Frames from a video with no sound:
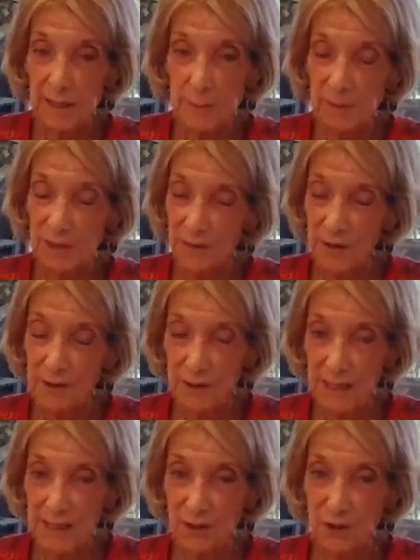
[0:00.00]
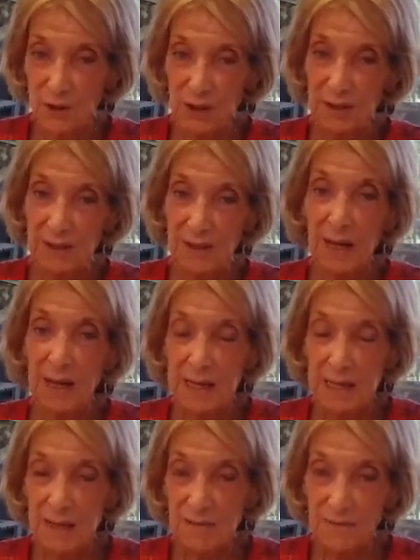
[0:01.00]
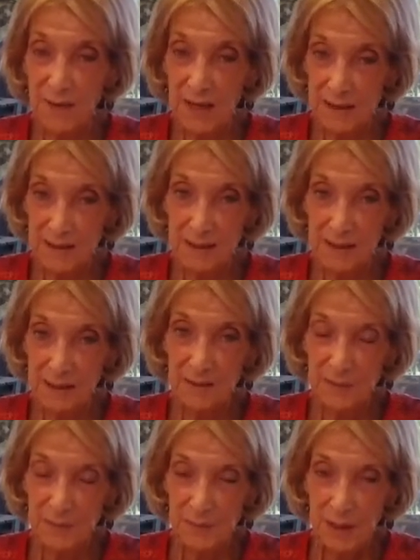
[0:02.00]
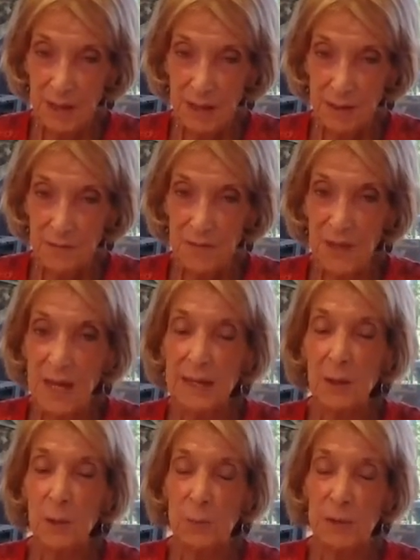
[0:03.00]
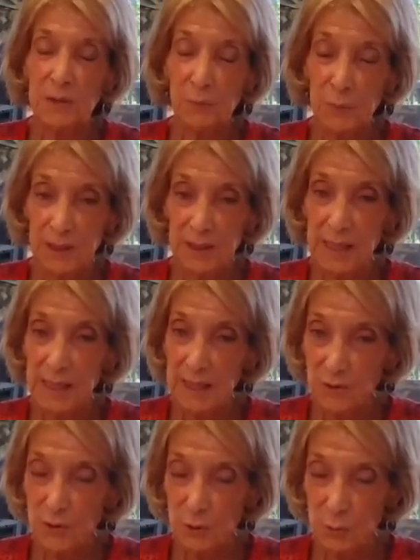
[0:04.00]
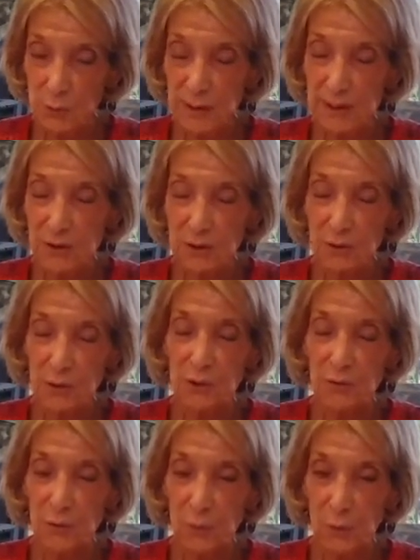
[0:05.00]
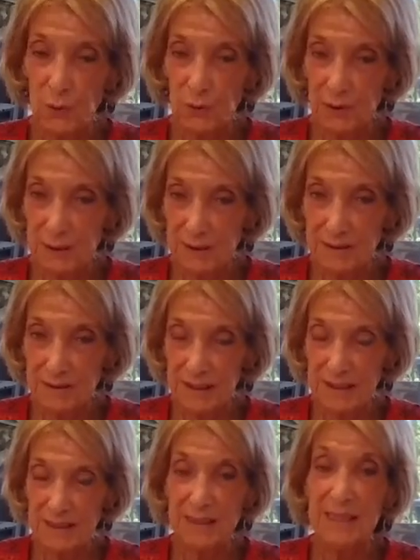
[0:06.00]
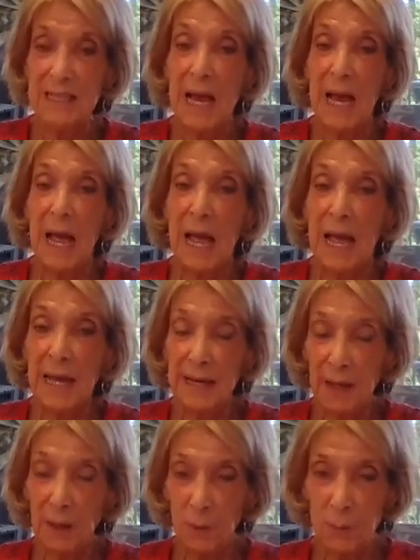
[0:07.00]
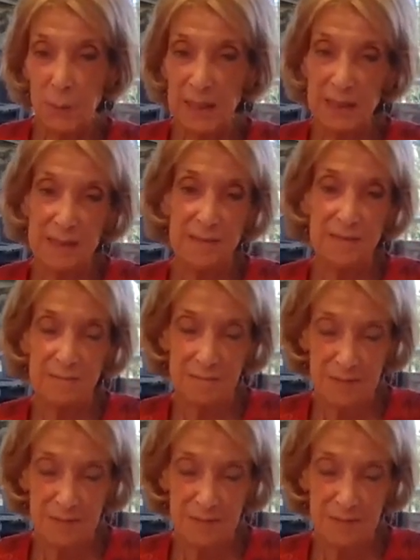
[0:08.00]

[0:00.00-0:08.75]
Adams Foundation event that helps with cancer research for little kids and helping